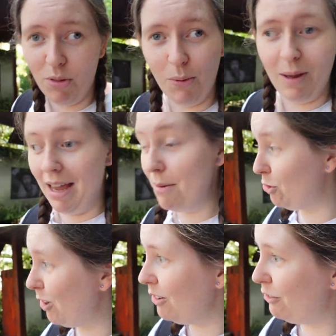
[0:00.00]
that we kept
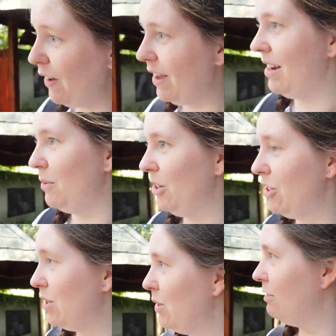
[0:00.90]
trying to find and we
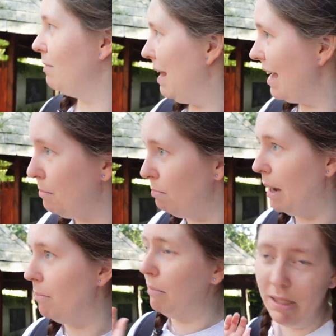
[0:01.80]
just saw a black
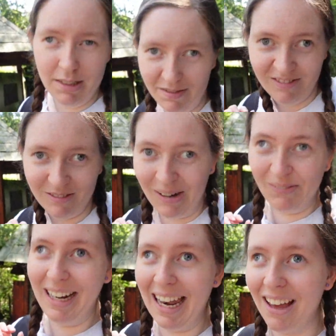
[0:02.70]
bum when
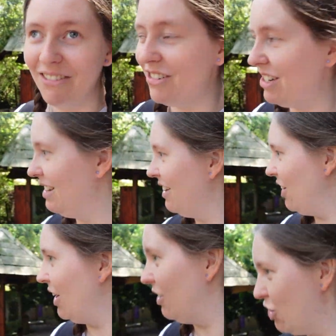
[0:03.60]
we left
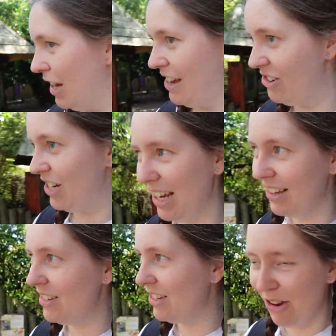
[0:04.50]
on our checkout day.
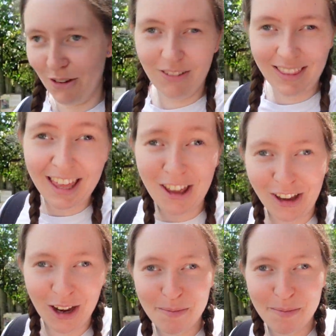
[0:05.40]
So there you go,